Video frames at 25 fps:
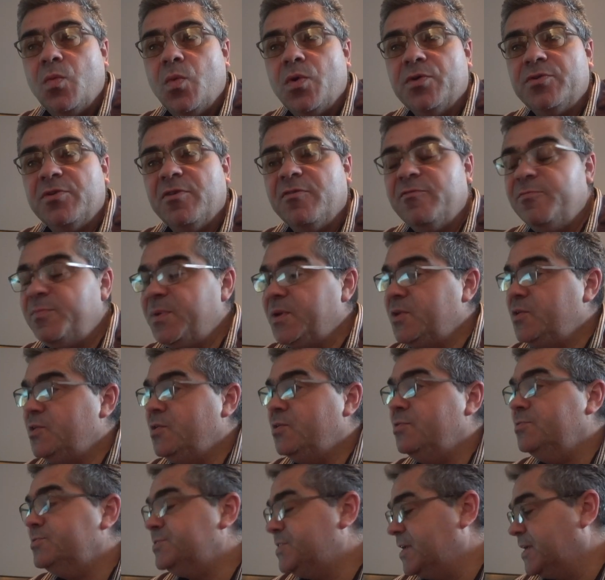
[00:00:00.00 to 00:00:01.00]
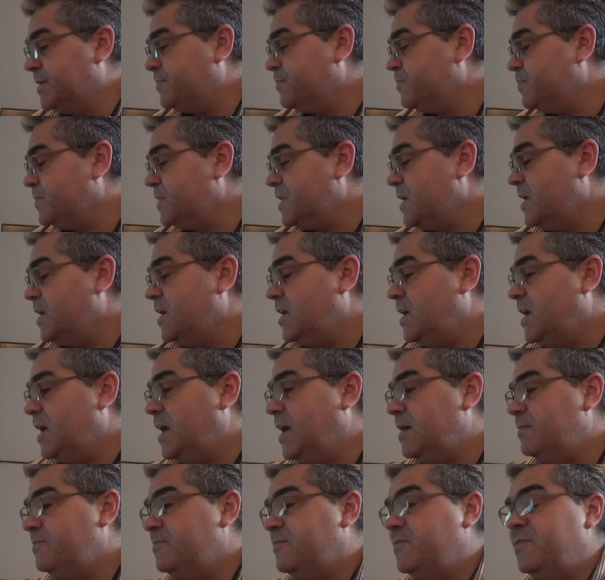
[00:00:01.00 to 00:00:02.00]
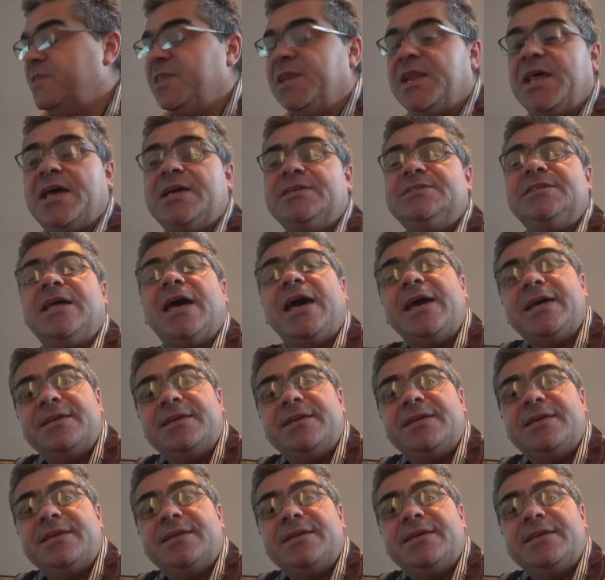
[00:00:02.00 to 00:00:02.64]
what I've been using for the last